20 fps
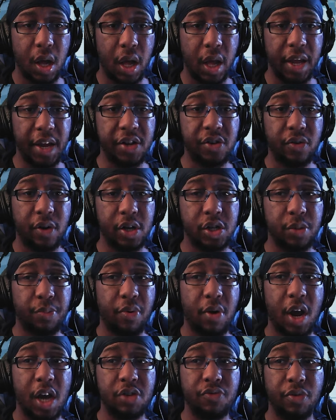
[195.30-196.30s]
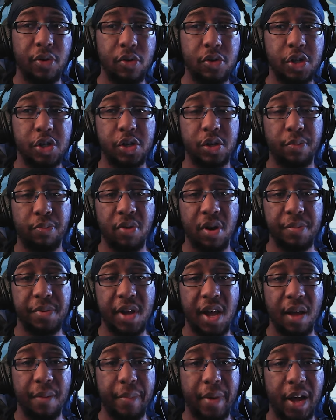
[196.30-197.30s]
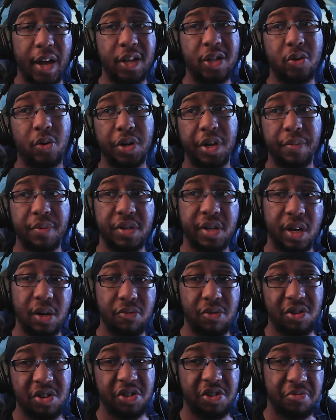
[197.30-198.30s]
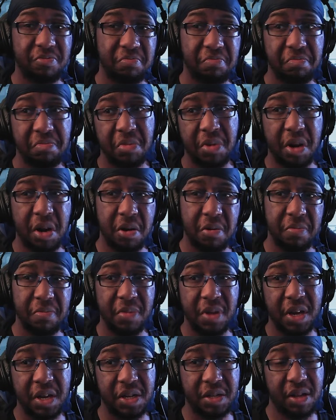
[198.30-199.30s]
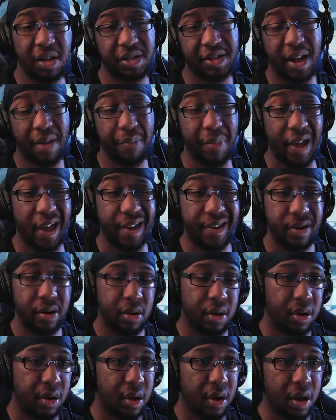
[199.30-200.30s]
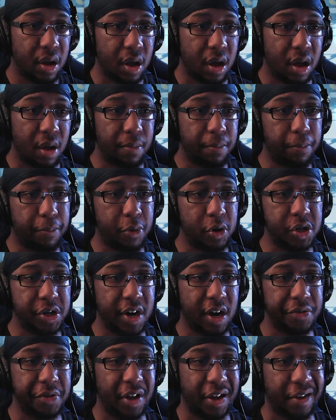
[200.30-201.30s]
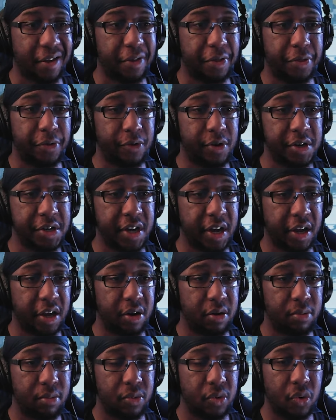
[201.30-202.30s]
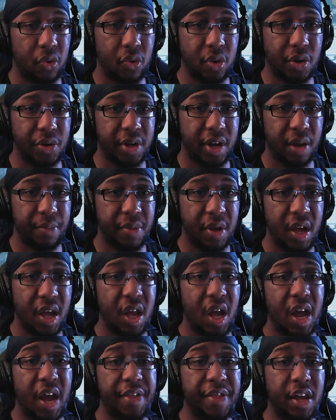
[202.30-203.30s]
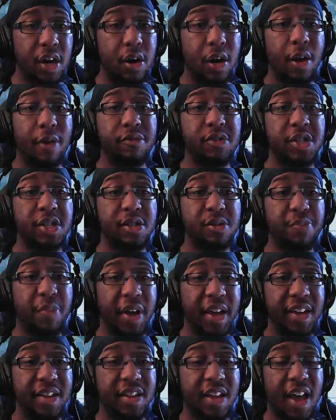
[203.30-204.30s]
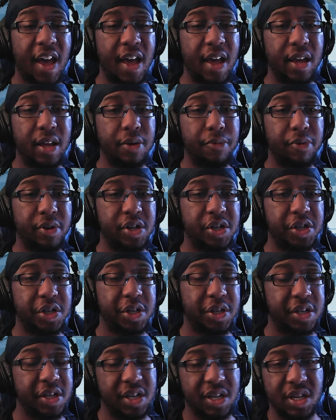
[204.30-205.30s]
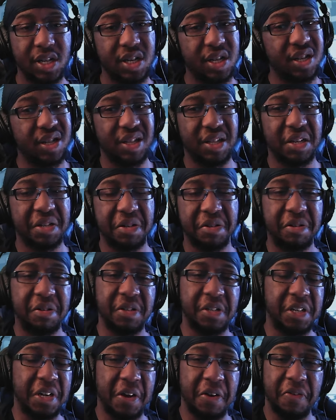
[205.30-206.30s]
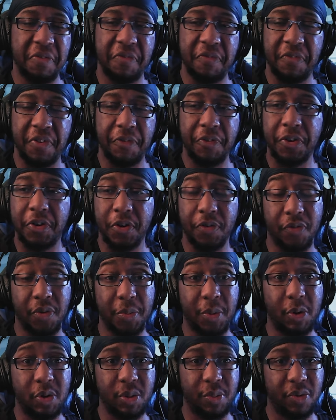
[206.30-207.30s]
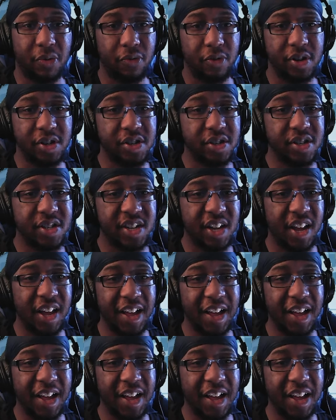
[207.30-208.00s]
Easter Egg Surprise reduces the prep time by 20%, which, that's not bad. Puts you down to like a 3-second cooldown time. And then we have Spiked Egg, which doesn't sound very good for multiple reasons.